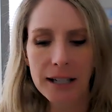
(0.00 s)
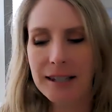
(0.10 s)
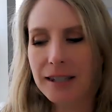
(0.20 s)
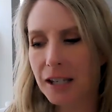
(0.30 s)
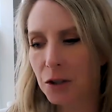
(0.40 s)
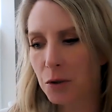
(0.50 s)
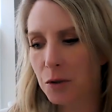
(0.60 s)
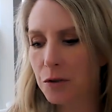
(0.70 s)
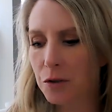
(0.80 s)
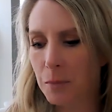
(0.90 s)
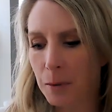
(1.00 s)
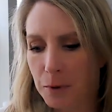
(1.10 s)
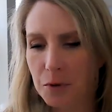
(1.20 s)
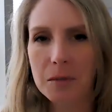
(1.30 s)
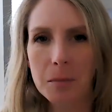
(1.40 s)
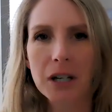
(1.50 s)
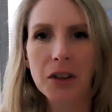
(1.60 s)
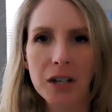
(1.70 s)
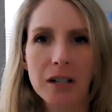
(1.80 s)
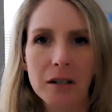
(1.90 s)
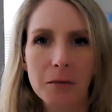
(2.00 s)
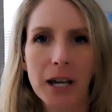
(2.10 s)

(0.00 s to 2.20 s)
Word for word: It's like those, do you remember those spinny things that